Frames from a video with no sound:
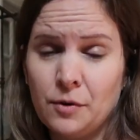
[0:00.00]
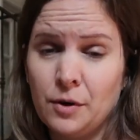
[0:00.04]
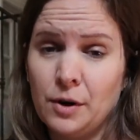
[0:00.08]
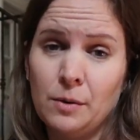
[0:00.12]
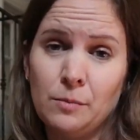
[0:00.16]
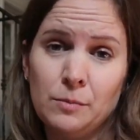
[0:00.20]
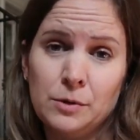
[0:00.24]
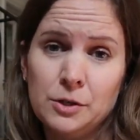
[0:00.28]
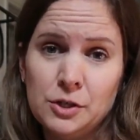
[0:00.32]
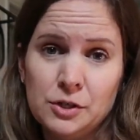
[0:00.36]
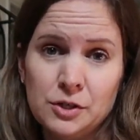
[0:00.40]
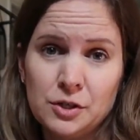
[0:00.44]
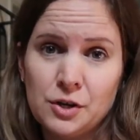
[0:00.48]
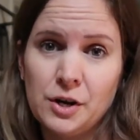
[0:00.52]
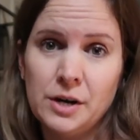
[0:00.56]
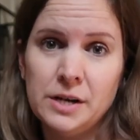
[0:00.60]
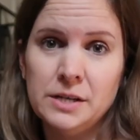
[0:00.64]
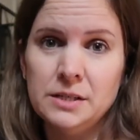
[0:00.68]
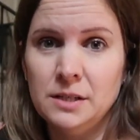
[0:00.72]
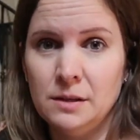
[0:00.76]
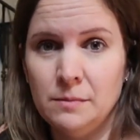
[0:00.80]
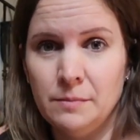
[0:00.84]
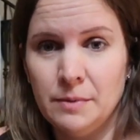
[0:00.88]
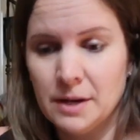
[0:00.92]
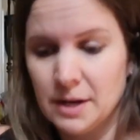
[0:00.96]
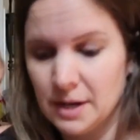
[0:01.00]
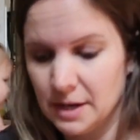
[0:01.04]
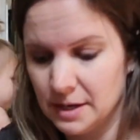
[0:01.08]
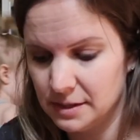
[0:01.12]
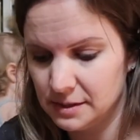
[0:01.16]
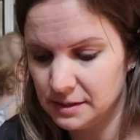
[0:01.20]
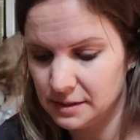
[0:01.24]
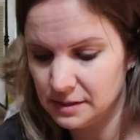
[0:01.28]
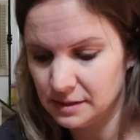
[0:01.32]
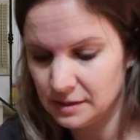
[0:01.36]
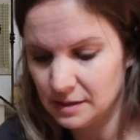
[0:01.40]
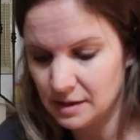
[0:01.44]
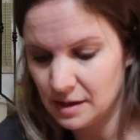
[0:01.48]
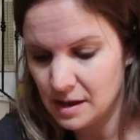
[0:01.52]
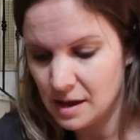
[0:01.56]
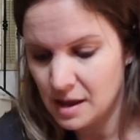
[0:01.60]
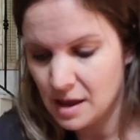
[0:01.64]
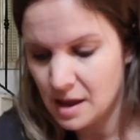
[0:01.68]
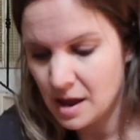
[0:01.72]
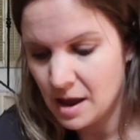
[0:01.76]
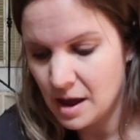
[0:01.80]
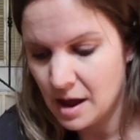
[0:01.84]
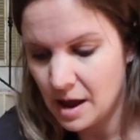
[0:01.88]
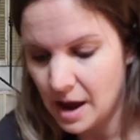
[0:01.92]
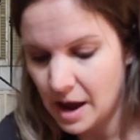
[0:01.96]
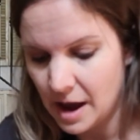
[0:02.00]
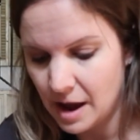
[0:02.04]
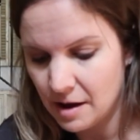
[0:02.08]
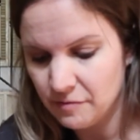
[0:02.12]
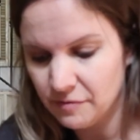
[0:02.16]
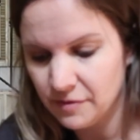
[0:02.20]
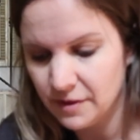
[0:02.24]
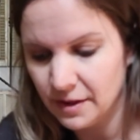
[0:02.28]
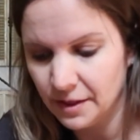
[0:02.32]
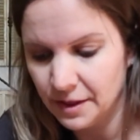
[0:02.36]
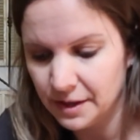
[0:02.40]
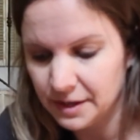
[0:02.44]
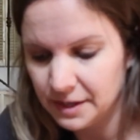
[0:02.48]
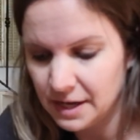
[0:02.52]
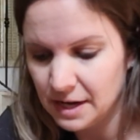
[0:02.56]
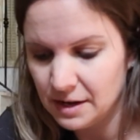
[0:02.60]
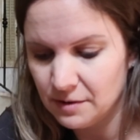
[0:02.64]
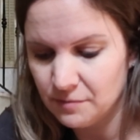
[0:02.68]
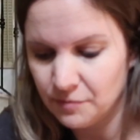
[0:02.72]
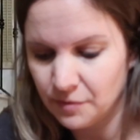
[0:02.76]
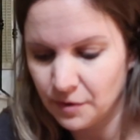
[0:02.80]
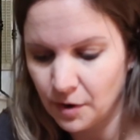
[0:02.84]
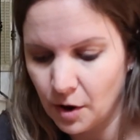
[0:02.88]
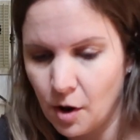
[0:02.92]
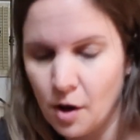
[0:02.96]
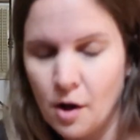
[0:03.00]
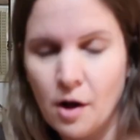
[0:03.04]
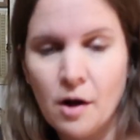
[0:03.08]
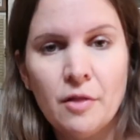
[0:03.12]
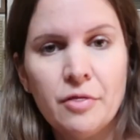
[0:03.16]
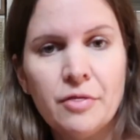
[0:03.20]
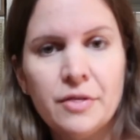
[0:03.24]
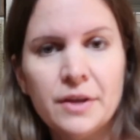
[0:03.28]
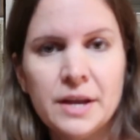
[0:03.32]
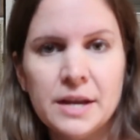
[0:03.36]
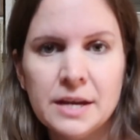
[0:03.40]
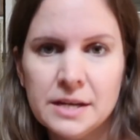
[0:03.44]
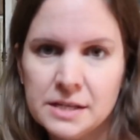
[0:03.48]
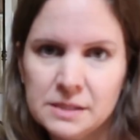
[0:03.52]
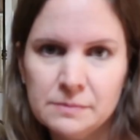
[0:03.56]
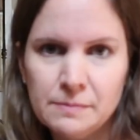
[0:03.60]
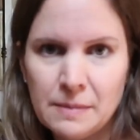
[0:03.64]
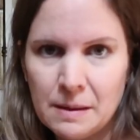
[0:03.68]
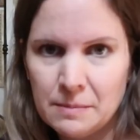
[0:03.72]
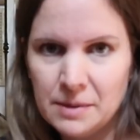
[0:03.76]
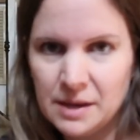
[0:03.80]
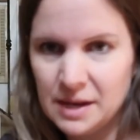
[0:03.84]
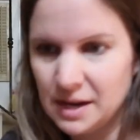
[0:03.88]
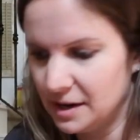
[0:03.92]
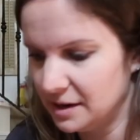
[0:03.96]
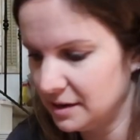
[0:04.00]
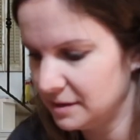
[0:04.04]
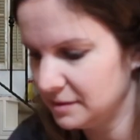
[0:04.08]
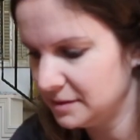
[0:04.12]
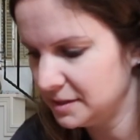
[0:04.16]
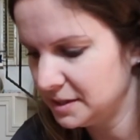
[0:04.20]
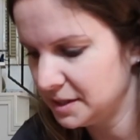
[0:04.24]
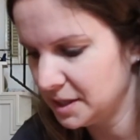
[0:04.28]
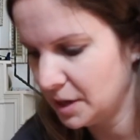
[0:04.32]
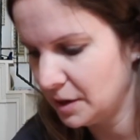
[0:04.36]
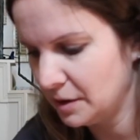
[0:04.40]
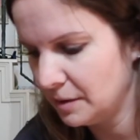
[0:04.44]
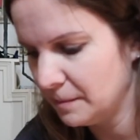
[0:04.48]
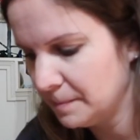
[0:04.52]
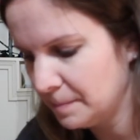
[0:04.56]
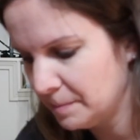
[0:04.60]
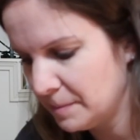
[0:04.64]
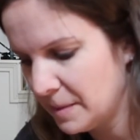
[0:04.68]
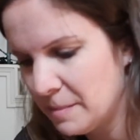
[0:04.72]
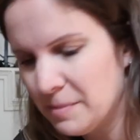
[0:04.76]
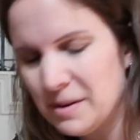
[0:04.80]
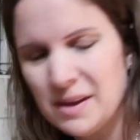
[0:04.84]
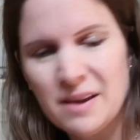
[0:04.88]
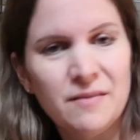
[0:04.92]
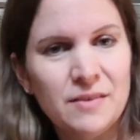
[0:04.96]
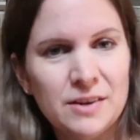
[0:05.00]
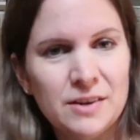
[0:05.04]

for them, which is crazy because I feel a need for all things baby gear. So maybe